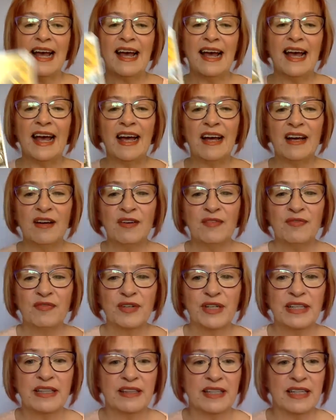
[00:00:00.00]

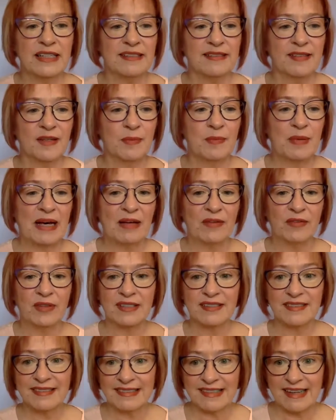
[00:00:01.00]
Everything's about the
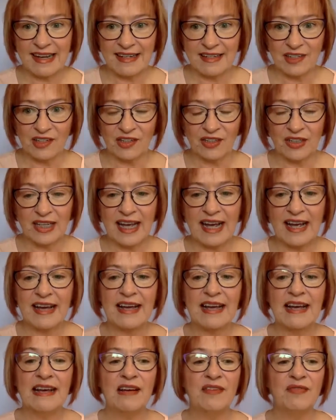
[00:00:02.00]
cycle.
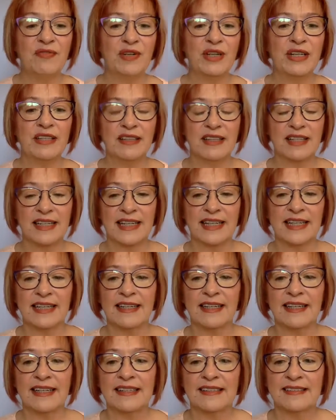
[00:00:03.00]

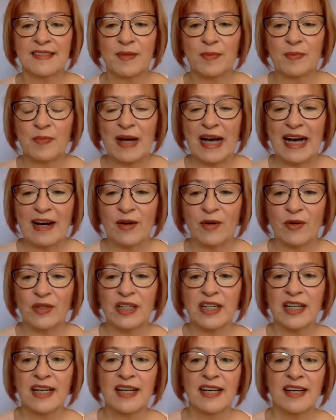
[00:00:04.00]
Everything is about
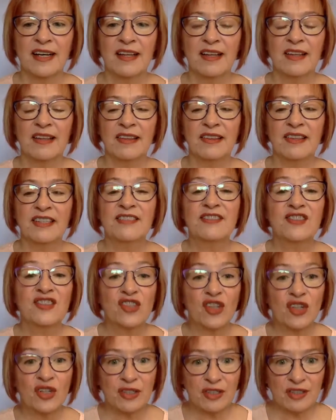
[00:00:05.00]
the
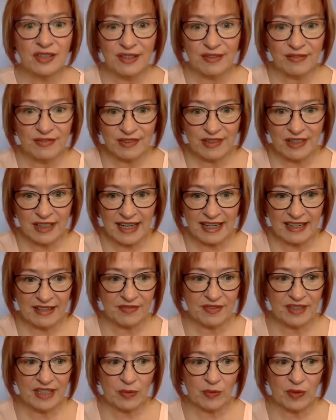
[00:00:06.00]
circle of life
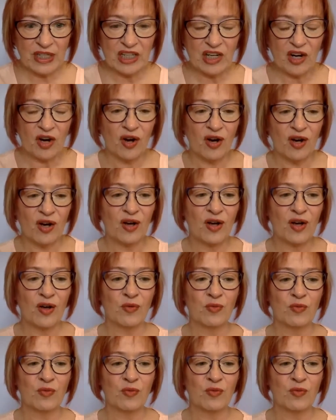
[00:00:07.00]
that we all